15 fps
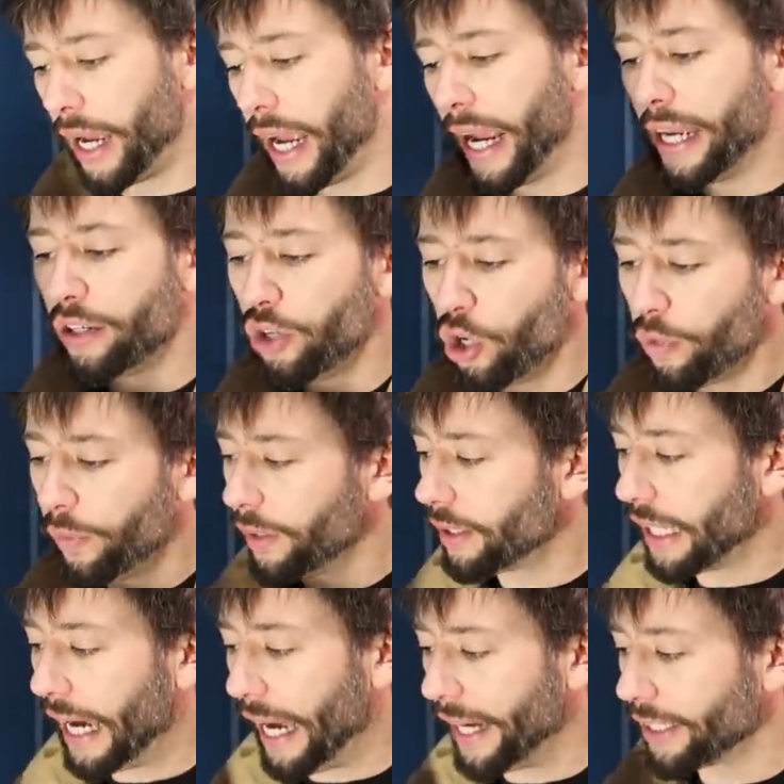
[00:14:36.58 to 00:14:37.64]
A Nuva
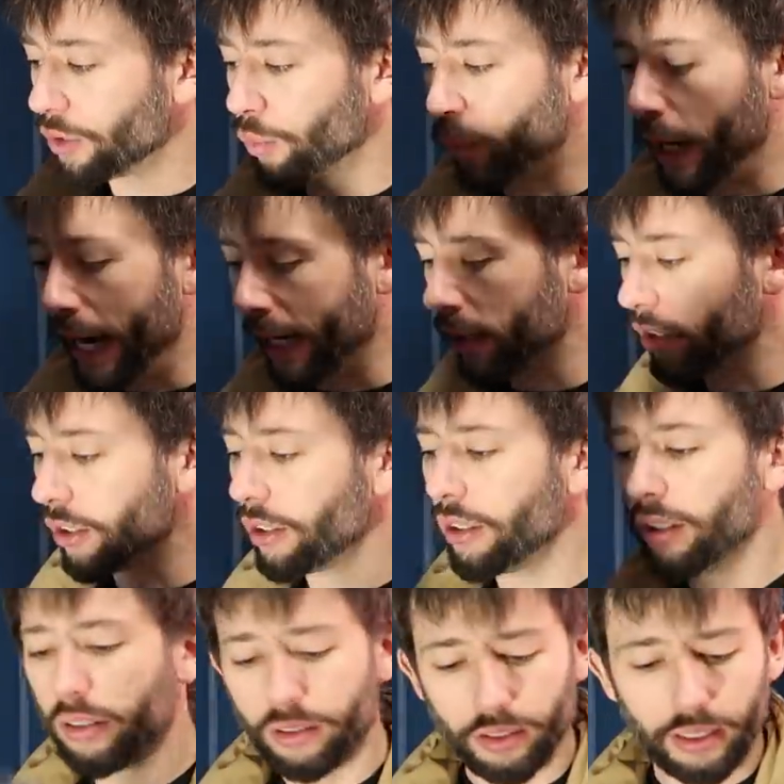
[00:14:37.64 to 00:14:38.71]
Tags
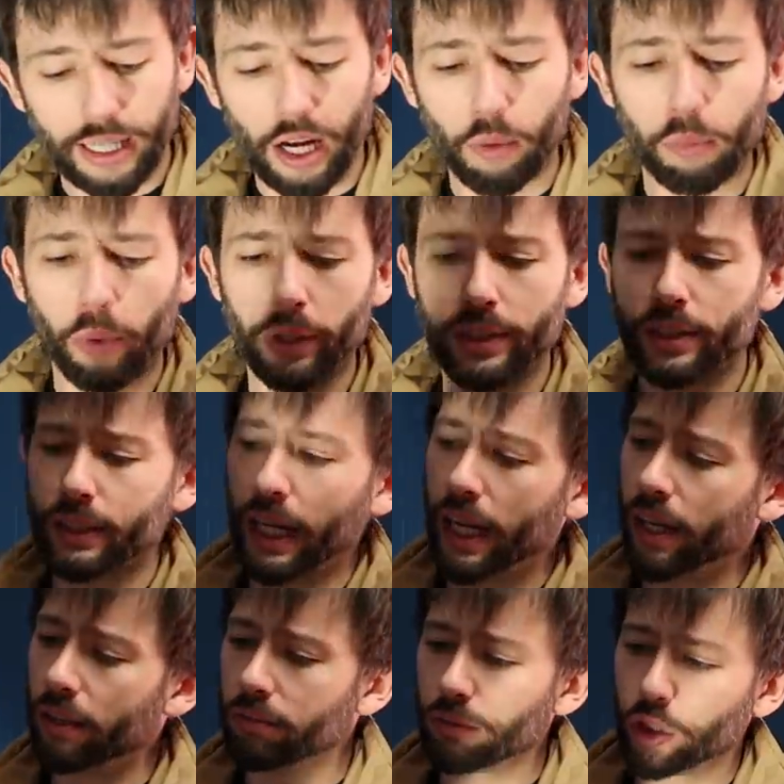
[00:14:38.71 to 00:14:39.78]
Wrangler cowboy
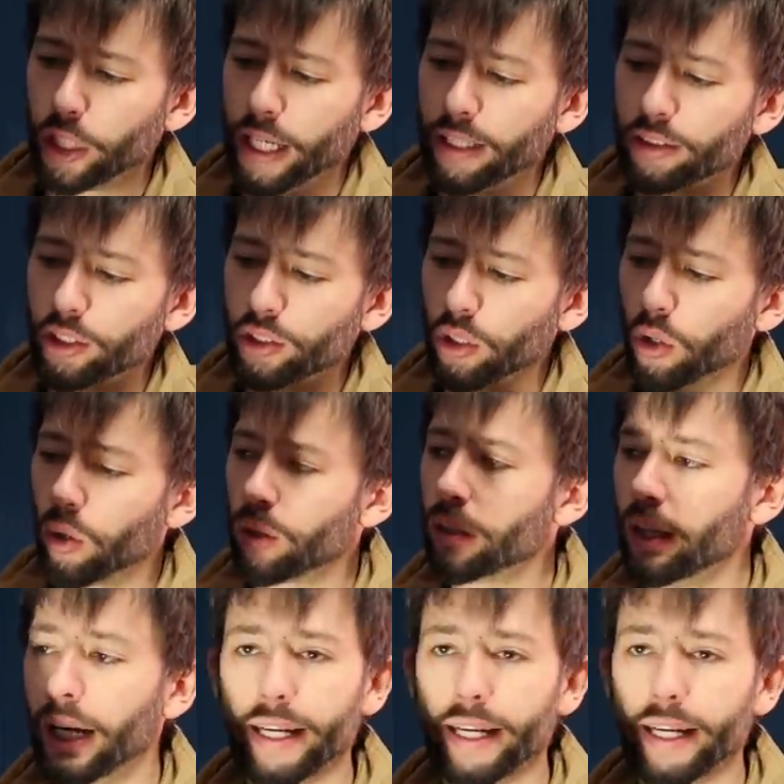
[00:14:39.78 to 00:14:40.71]
style jeans sold.